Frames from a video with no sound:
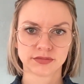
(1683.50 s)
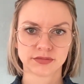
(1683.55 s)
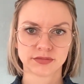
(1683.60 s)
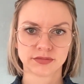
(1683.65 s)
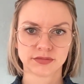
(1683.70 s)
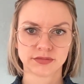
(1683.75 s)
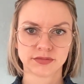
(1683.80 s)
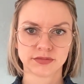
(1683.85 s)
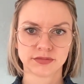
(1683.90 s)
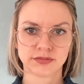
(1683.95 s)

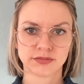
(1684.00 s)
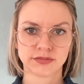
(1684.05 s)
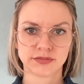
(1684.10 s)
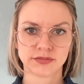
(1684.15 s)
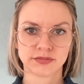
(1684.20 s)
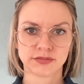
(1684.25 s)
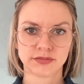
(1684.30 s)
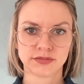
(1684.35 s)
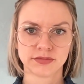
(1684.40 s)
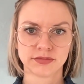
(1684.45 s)

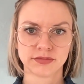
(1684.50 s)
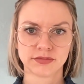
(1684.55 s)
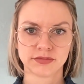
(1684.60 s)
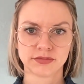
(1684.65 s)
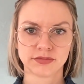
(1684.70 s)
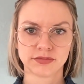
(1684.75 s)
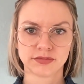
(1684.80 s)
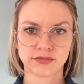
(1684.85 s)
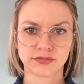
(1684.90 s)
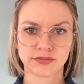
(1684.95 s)

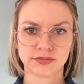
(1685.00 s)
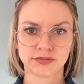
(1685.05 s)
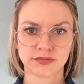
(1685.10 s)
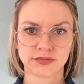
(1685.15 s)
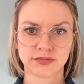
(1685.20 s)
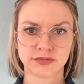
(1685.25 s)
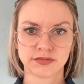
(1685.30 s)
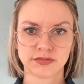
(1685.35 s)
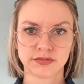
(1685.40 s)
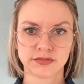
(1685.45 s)

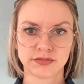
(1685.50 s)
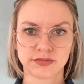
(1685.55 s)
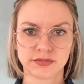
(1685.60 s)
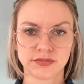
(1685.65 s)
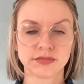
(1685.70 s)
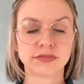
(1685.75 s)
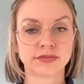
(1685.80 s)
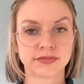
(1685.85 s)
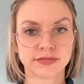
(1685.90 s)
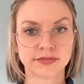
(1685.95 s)

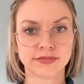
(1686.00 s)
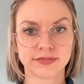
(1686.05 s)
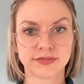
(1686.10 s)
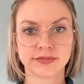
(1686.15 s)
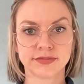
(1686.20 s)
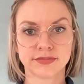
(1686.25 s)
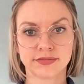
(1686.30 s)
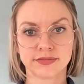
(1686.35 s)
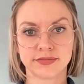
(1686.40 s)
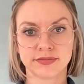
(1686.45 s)

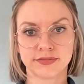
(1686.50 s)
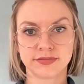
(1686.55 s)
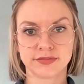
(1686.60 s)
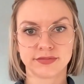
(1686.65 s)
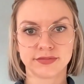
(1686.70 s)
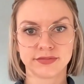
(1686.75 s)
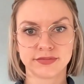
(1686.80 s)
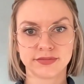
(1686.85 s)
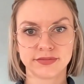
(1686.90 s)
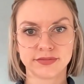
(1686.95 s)

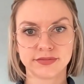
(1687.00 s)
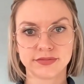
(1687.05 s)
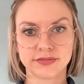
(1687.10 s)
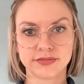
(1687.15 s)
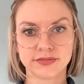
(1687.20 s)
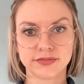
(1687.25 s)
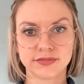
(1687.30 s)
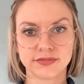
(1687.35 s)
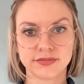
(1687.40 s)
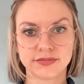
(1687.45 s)

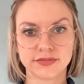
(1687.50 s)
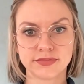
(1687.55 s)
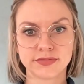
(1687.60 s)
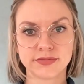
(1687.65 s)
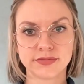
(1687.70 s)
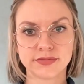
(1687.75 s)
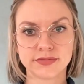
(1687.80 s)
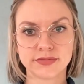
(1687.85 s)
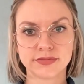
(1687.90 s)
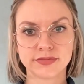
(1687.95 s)

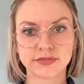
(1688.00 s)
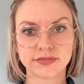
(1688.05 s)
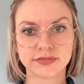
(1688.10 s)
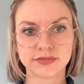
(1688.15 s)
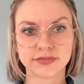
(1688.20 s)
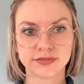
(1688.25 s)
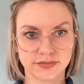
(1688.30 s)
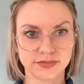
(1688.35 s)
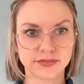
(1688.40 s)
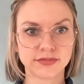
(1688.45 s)

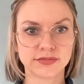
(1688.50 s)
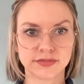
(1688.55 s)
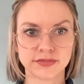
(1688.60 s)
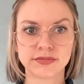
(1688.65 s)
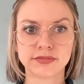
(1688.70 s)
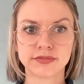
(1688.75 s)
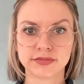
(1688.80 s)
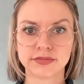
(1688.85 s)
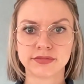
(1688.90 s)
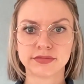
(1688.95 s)

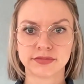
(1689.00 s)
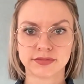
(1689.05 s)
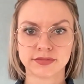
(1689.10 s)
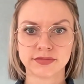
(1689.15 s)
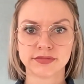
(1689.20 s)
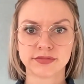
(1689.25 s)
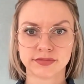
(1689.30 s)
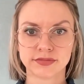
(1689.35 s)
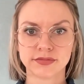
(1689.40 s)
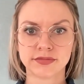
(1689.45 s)

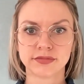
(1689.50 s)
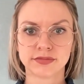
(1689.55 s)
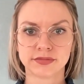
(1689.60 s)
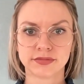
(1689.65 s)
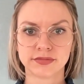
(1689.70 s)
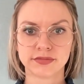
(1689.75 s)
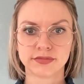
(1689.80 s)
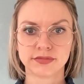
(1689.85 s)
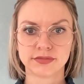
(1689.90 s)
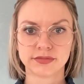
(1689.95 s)

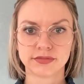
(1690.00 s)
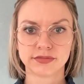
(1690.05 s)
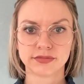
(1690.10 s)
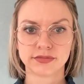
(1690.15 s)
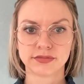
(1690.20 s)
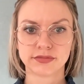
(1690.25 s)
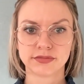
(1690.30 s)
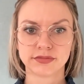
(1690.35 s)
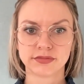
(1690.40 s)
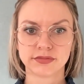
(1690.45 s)

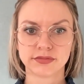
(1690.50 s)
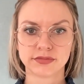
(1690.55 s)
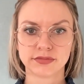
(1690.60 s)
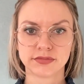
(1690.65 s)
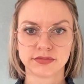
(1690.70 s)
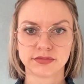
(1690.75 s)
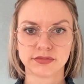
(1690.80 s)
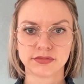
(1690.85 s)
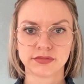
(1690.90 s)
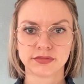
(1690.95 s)

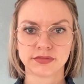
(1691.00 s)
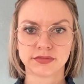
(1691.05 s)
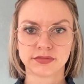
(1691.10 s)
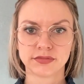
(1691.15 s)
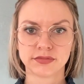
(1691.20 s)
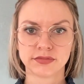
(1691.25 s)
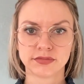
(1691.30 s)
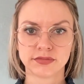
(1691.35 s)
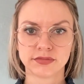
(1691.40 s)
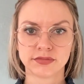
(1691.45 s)
[no speech]